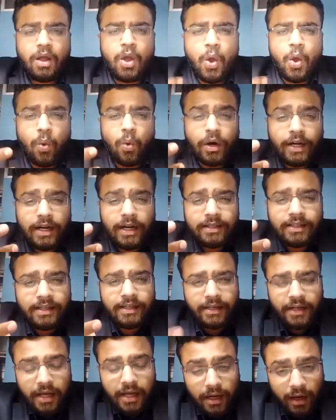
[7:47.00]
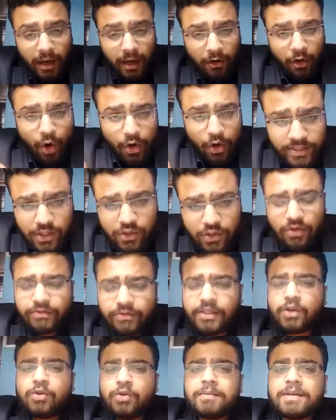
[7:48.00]
What are the causes of the
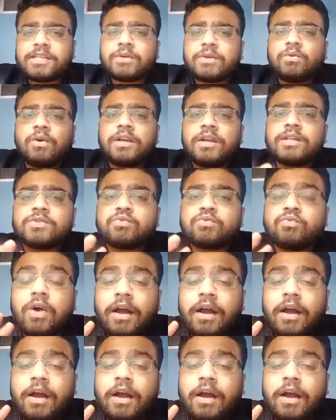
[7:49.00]
domestic violence?